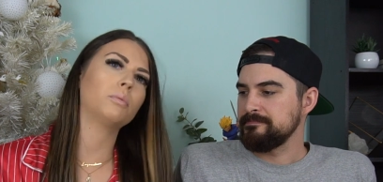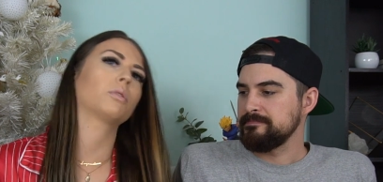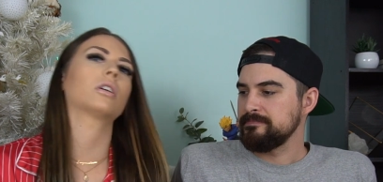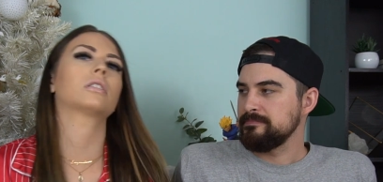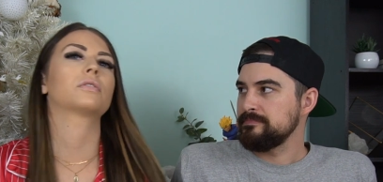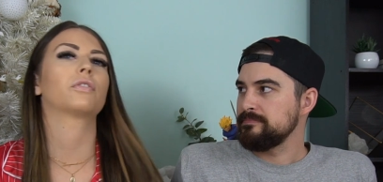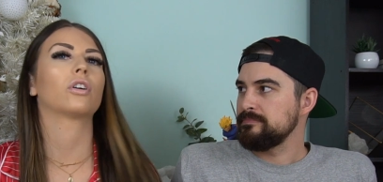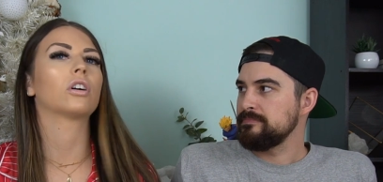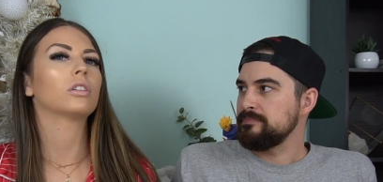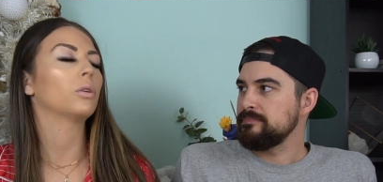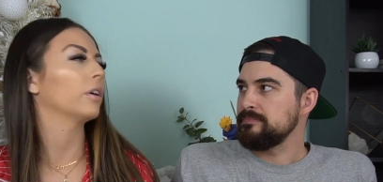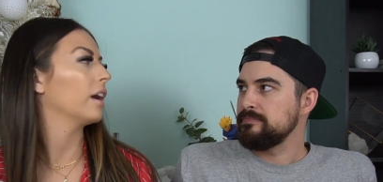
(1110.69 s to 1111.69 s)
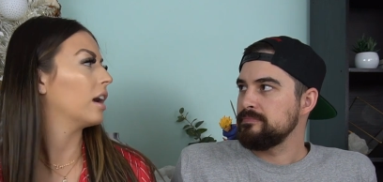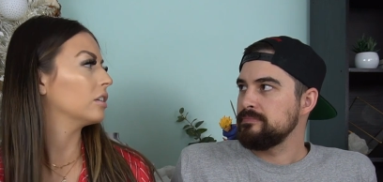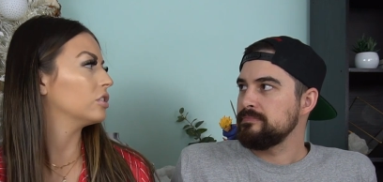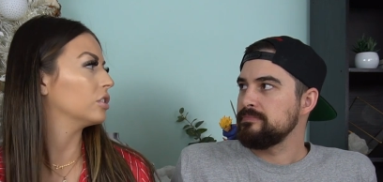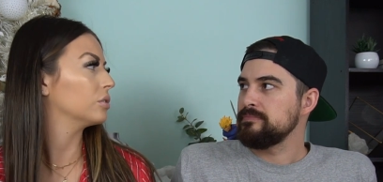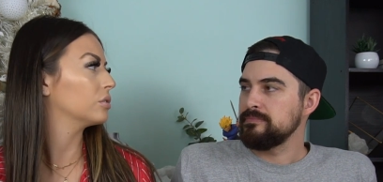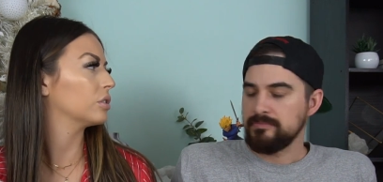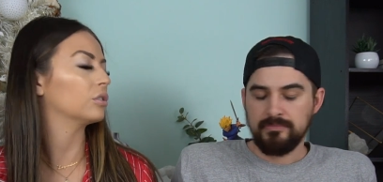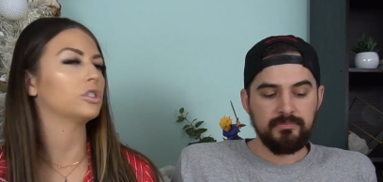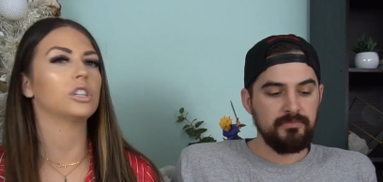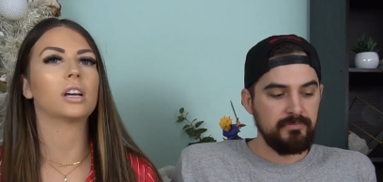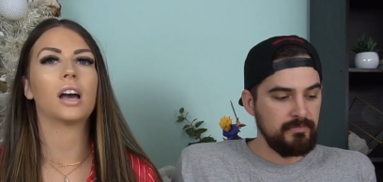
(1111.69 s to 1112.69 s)
Speaker 1: works for L'Oreal too, so
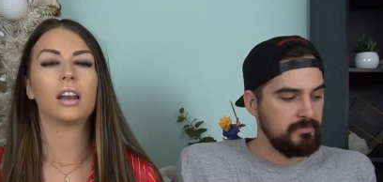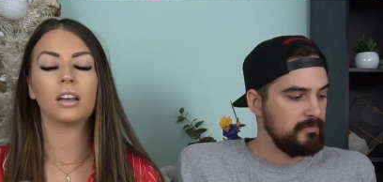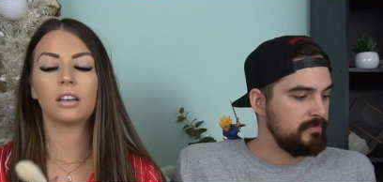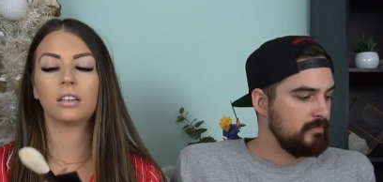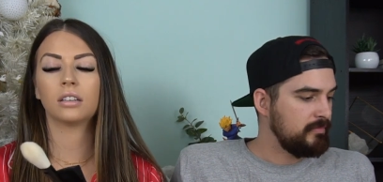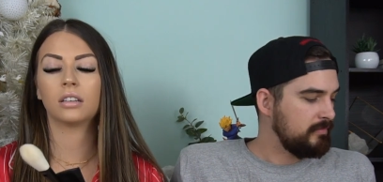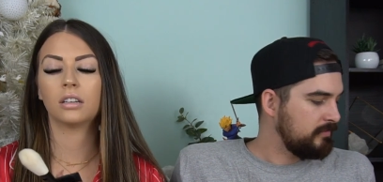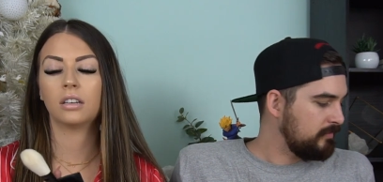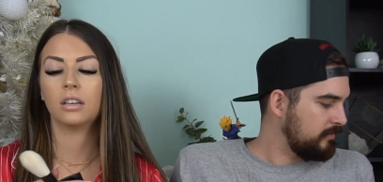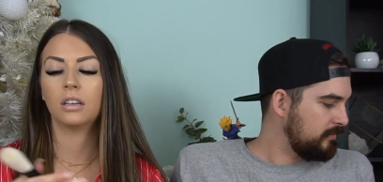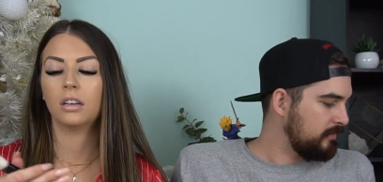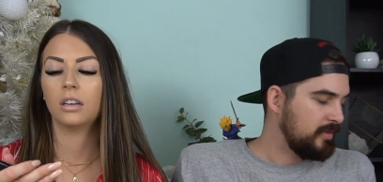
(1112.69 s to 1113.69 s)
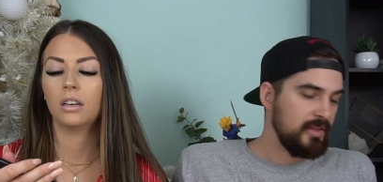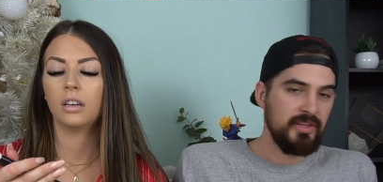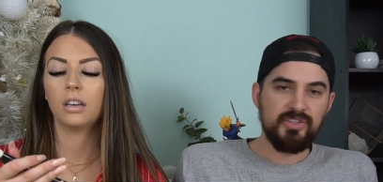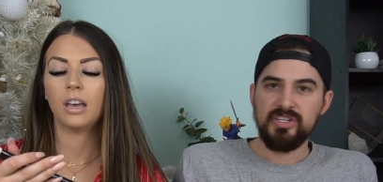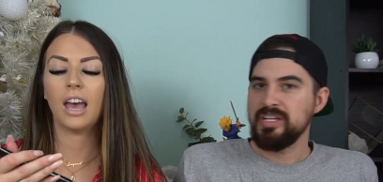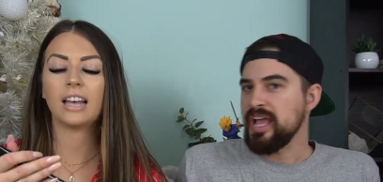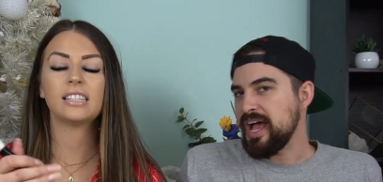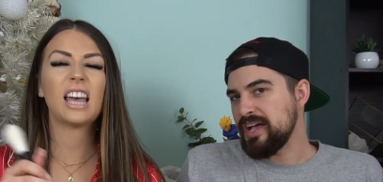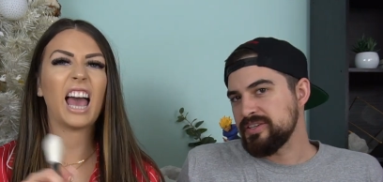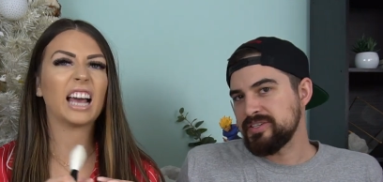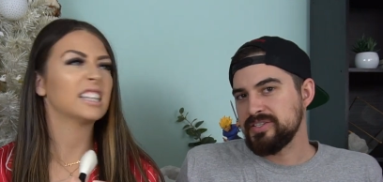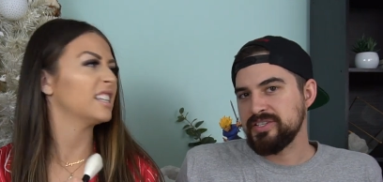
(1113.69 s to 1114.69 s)
she kind of
Speaker 2: has,
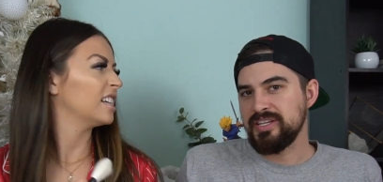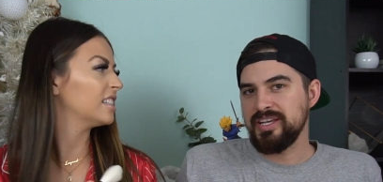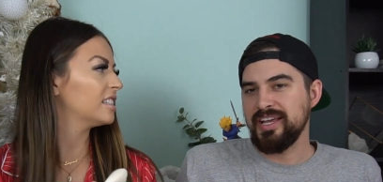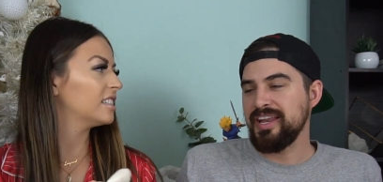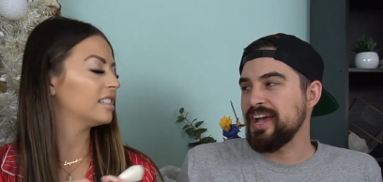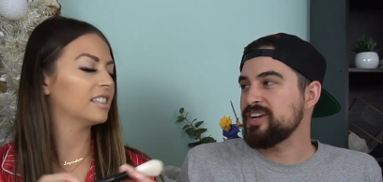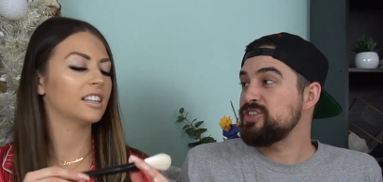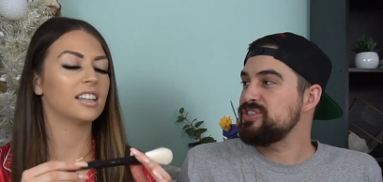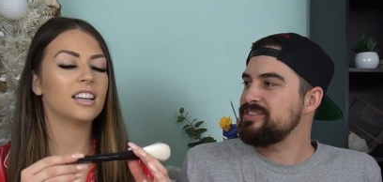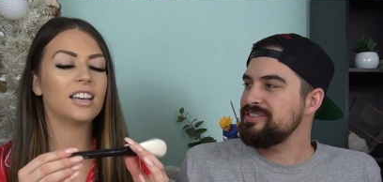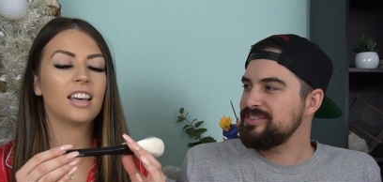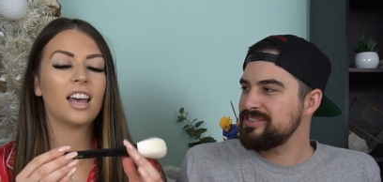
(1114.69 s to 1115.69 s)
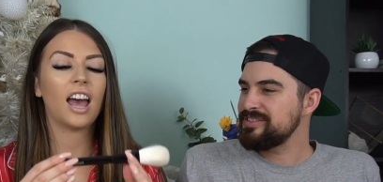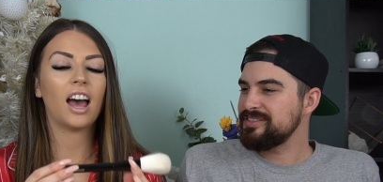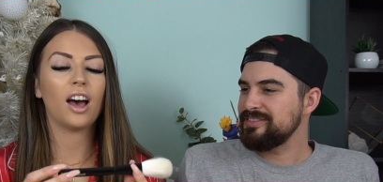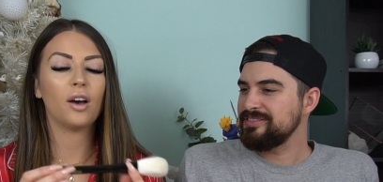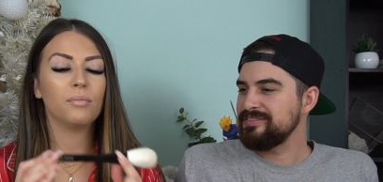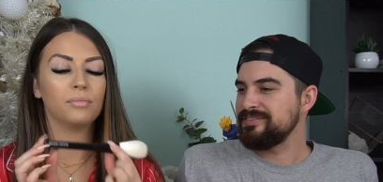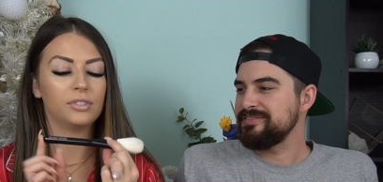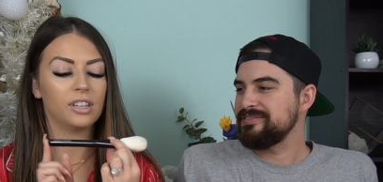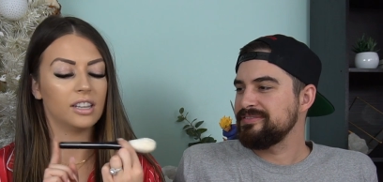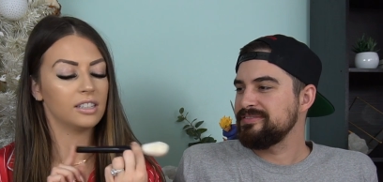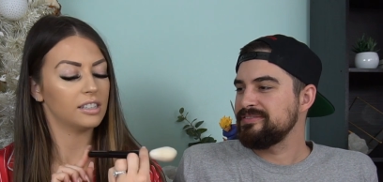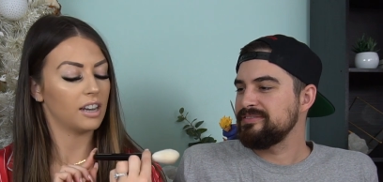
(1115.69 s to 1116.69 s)
has access connections
Speaker 1: um,
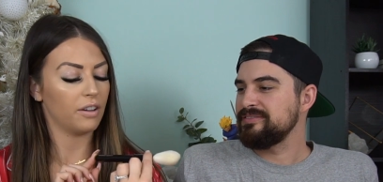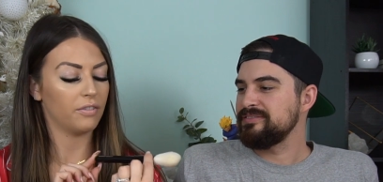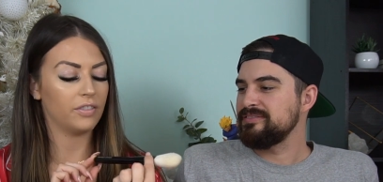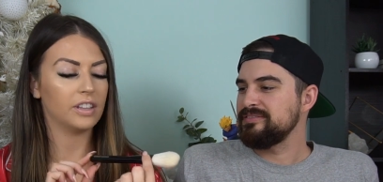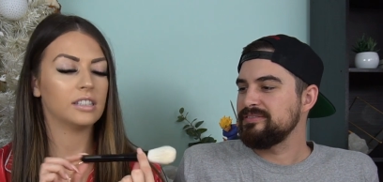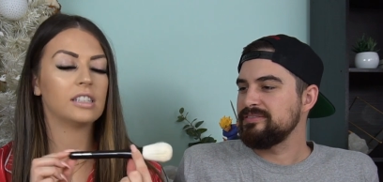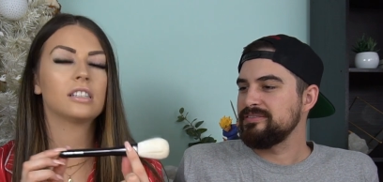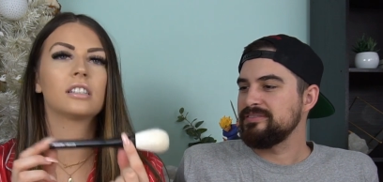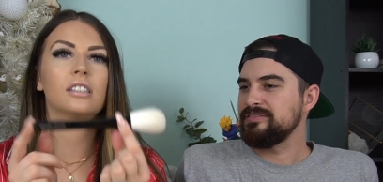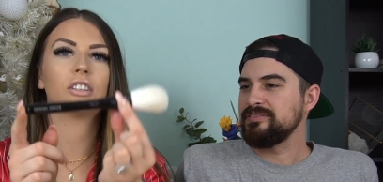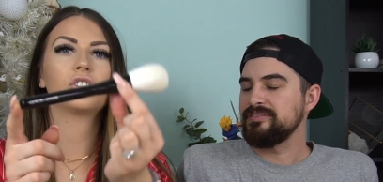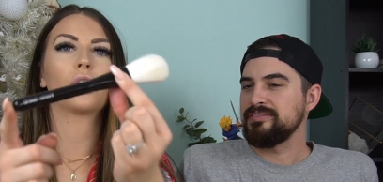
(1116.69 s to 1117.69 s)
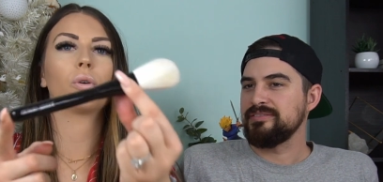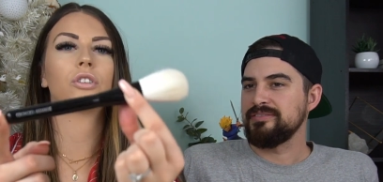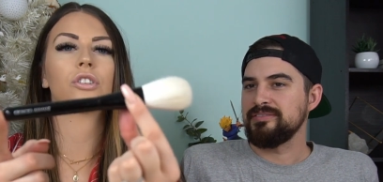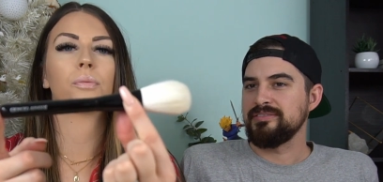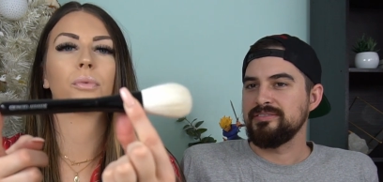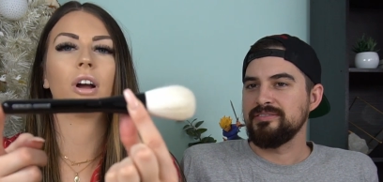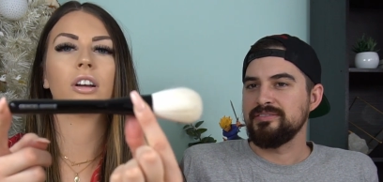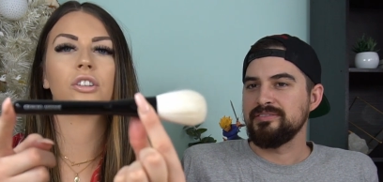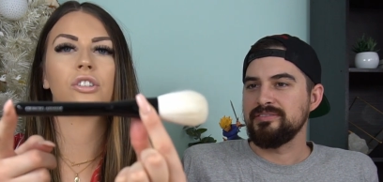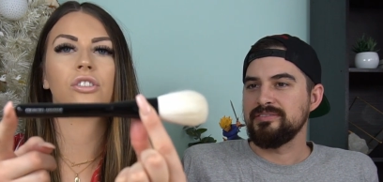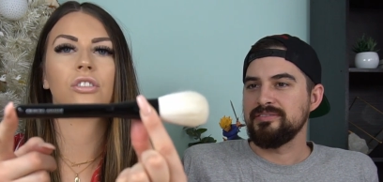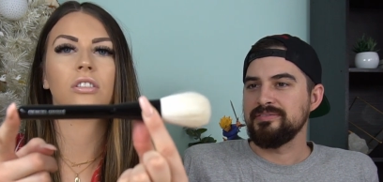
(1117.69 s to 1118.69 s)
to the stuff. This is such a gorgeous
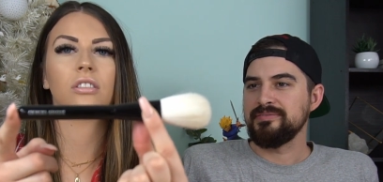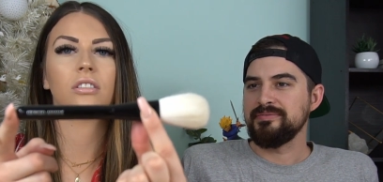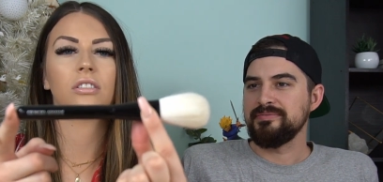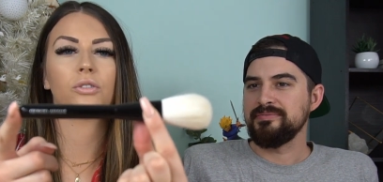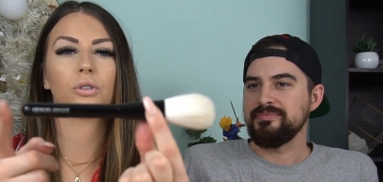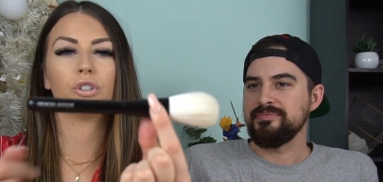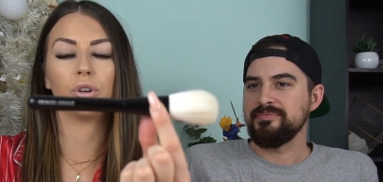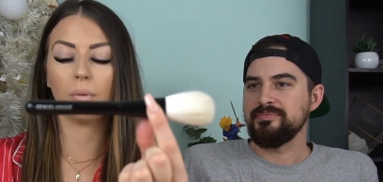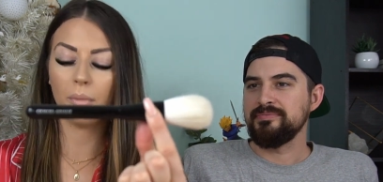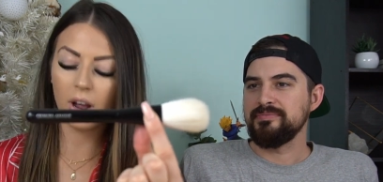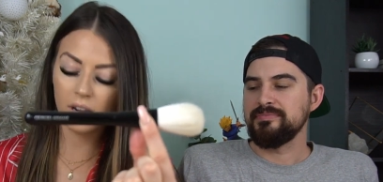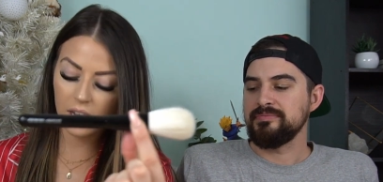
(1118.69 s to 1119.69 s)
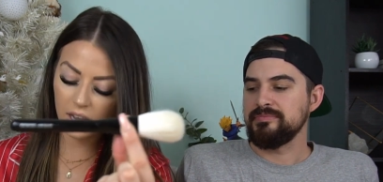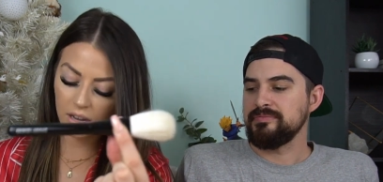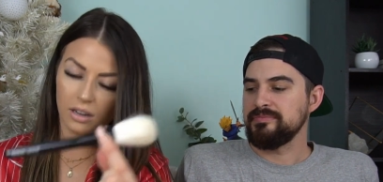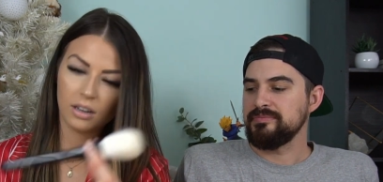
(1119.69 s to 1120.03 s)
brush, Giorgio Armani.